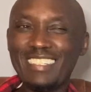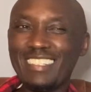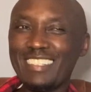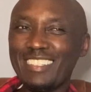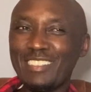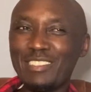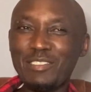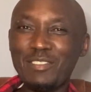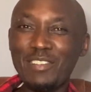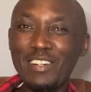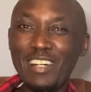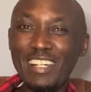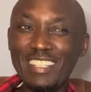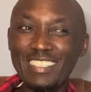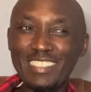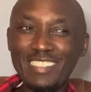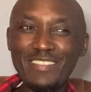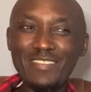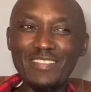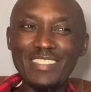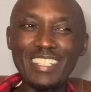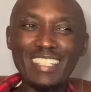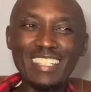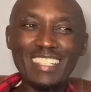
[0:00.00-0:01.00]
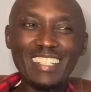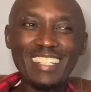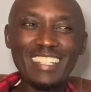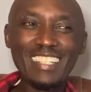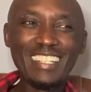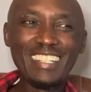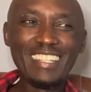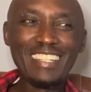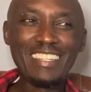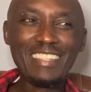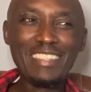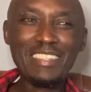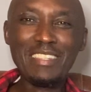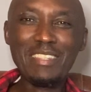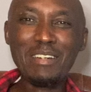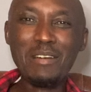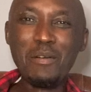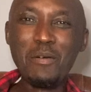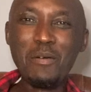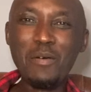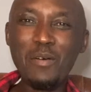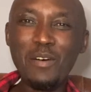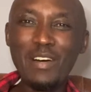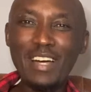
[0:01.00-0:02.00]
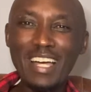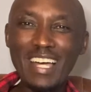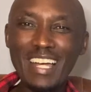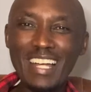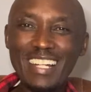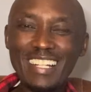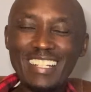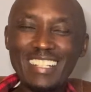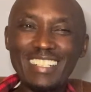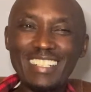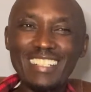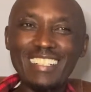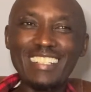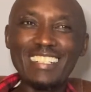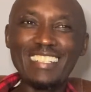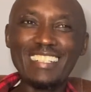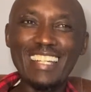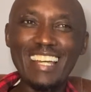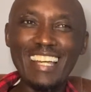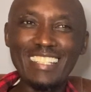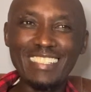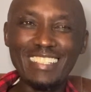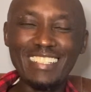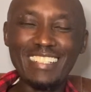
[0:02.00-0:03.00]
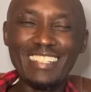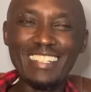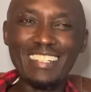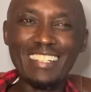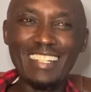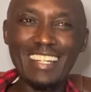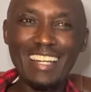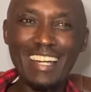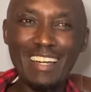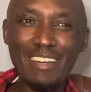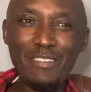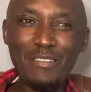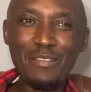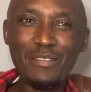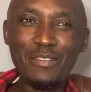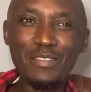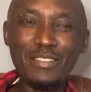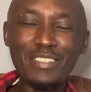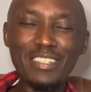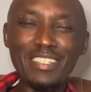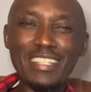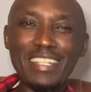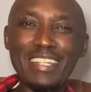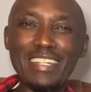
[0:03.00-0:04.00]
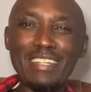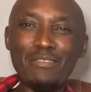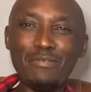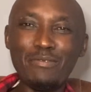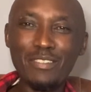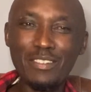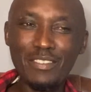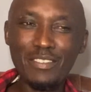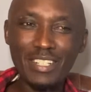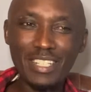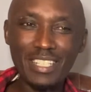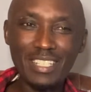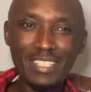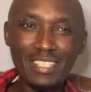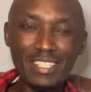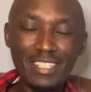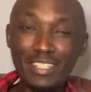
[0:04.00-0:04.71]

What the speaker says: Trust me, the world doesn't love the referee.